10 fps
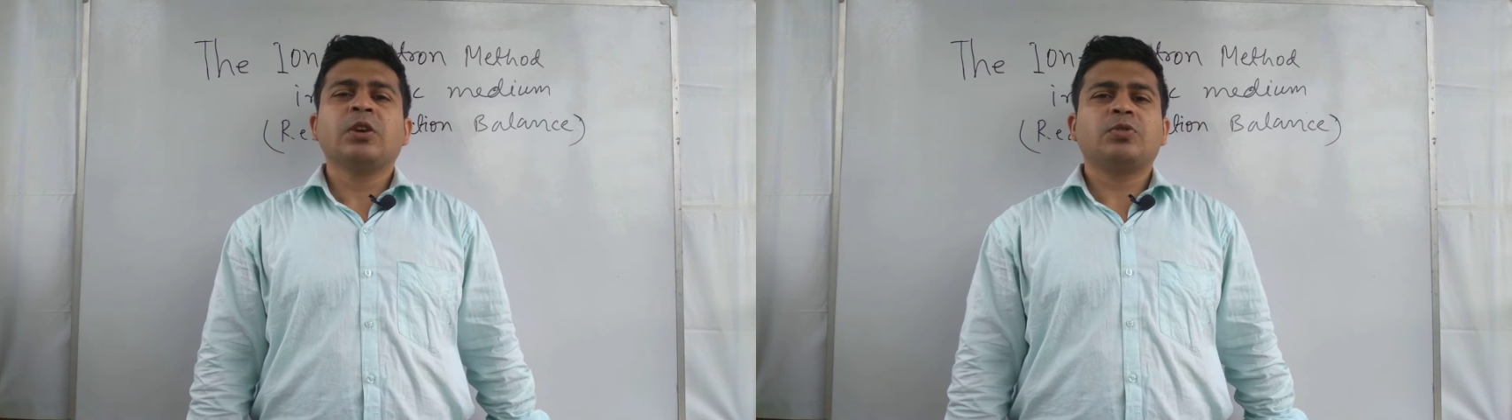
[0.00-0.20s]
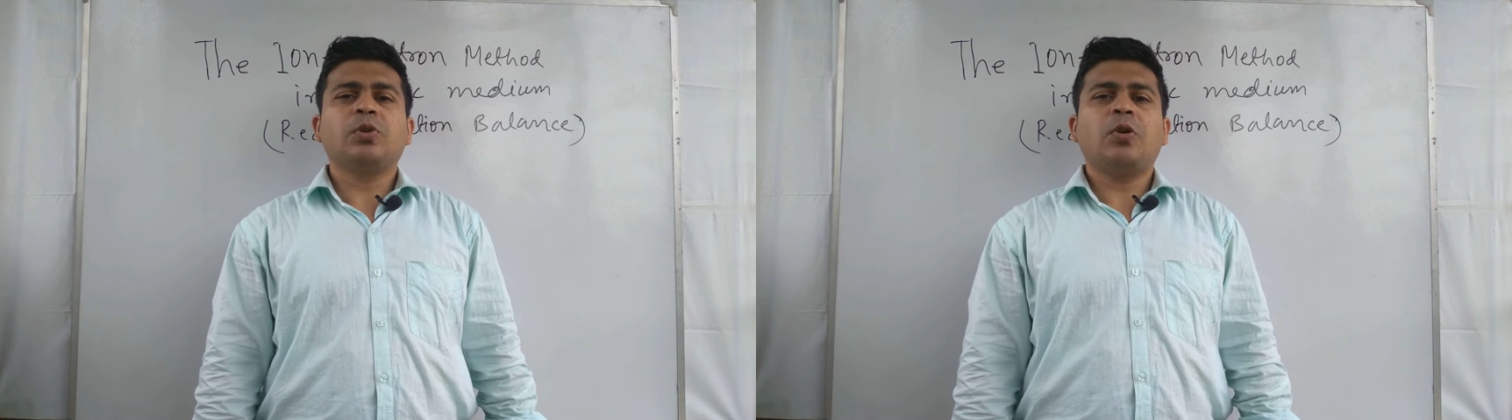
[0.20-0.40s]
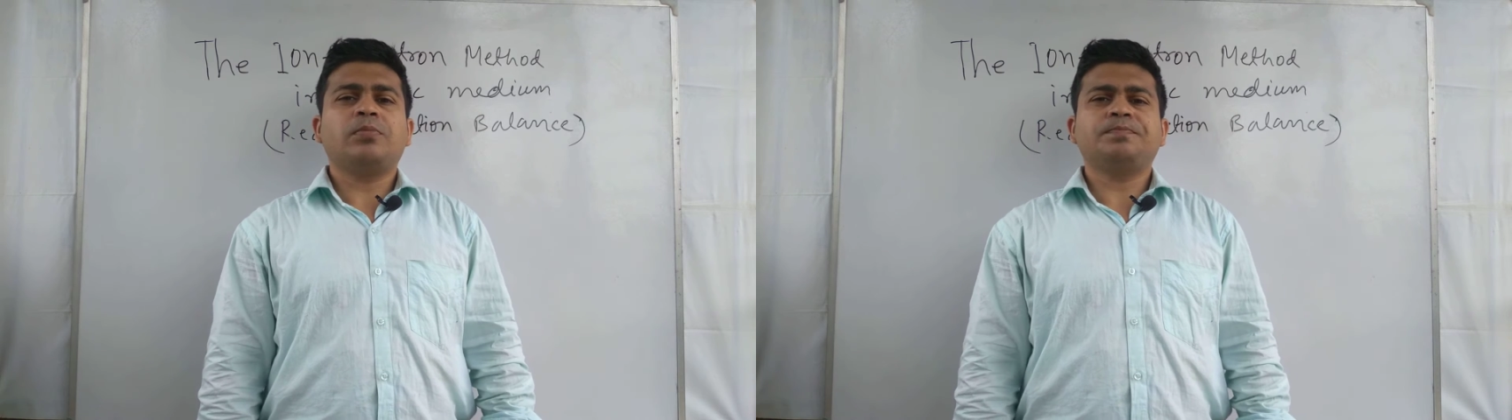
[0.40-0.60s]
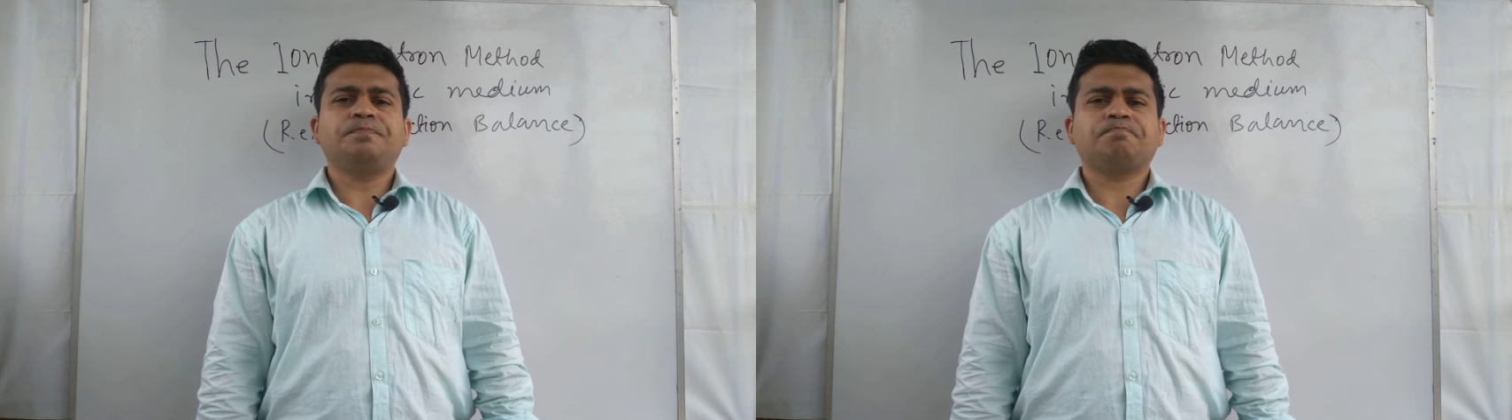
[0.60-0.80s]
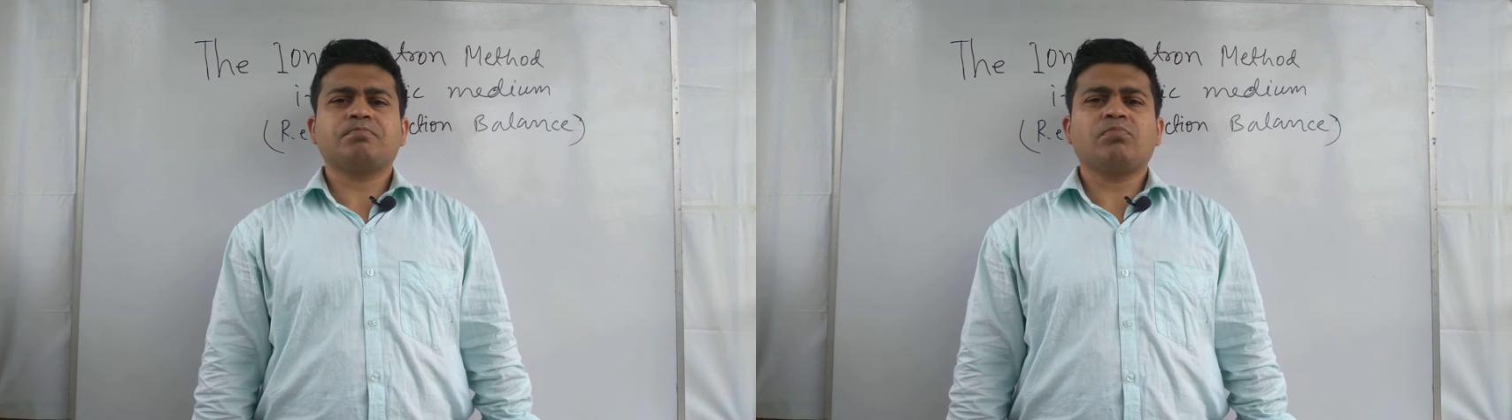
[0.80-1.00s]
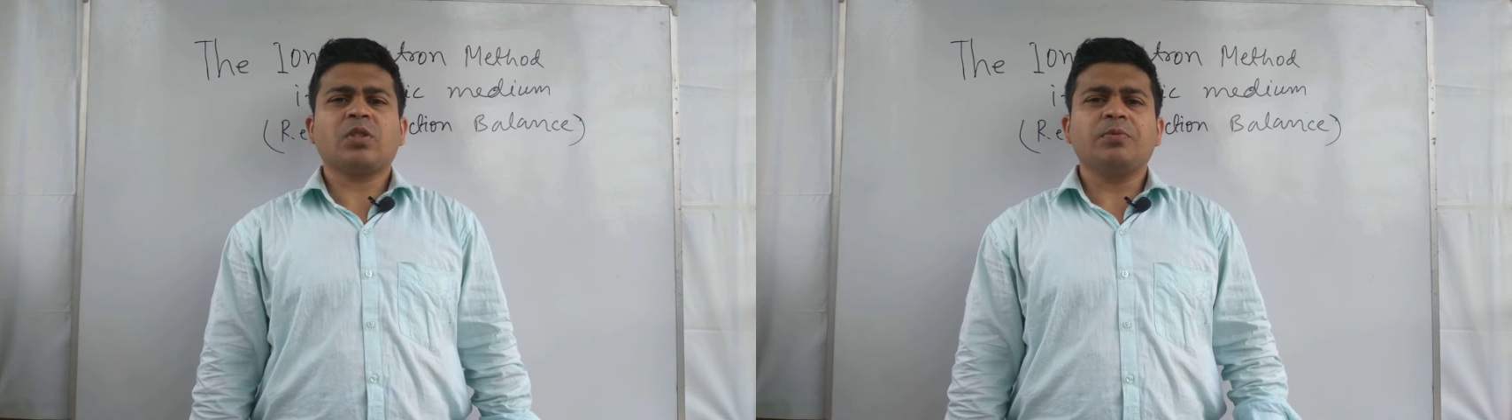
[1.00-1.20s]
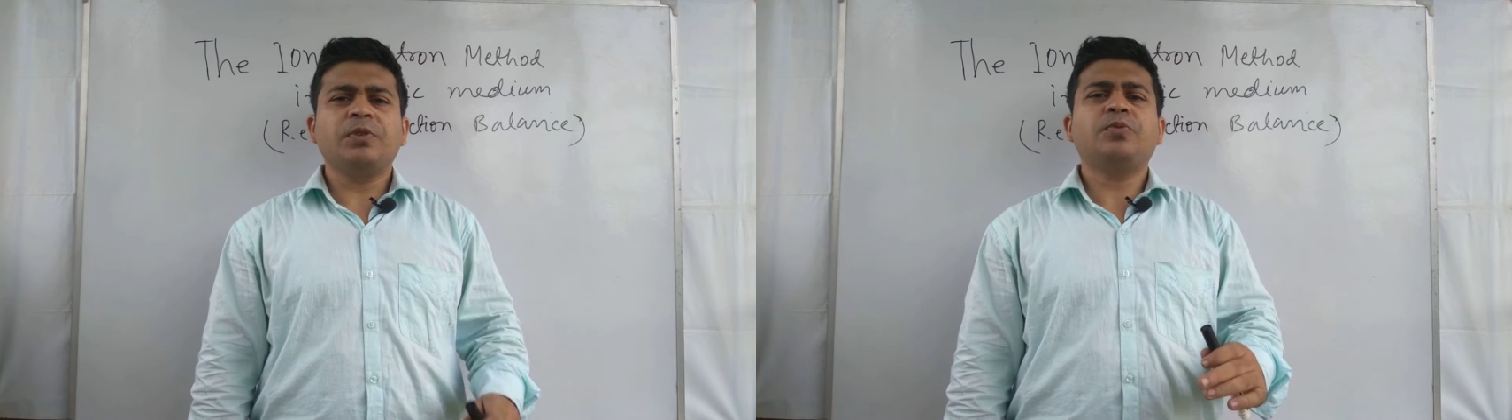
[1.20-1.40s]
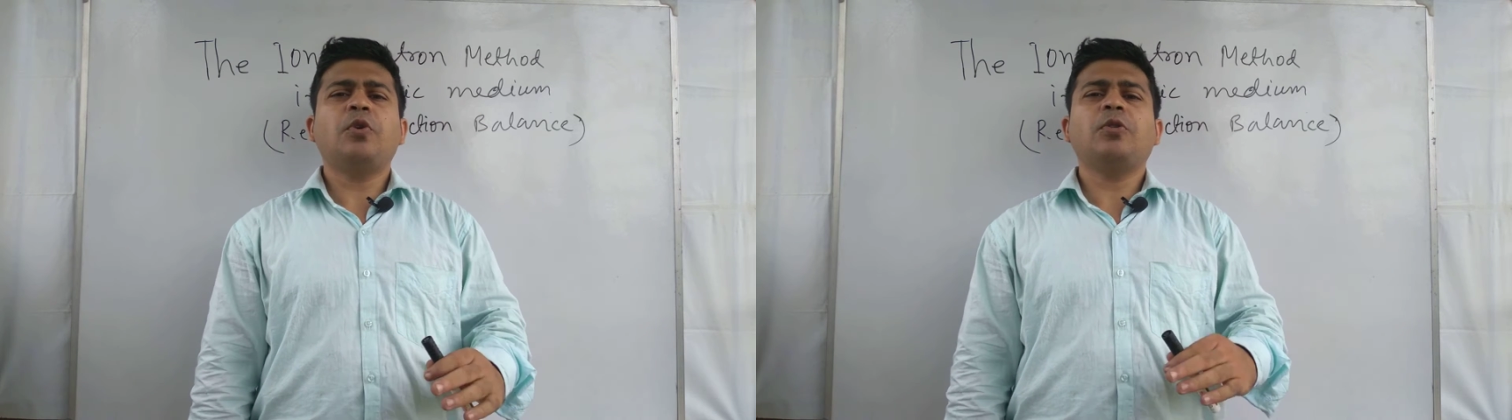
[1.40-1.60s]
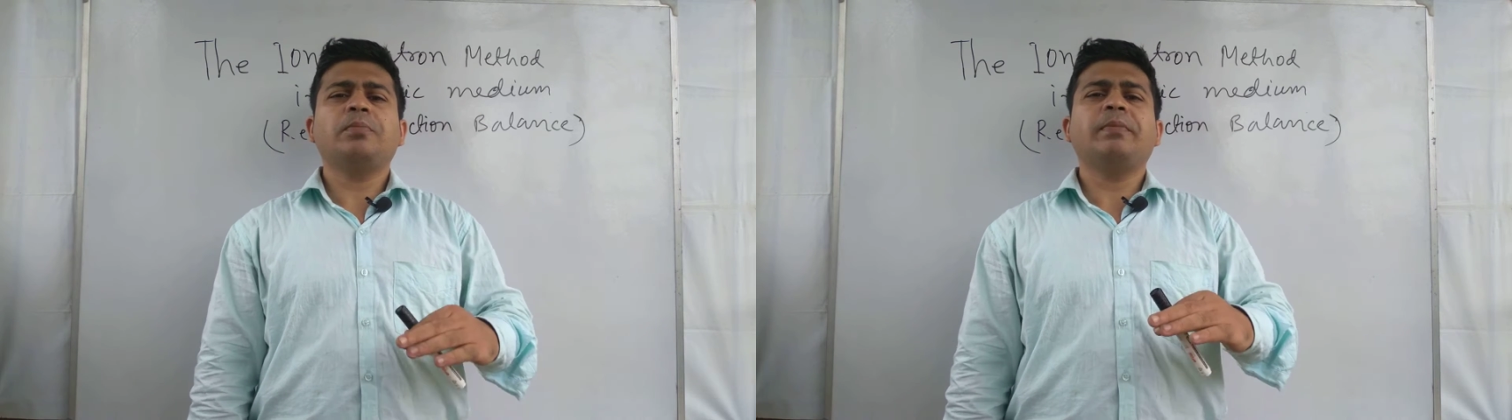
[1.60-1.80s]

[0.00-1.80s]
So before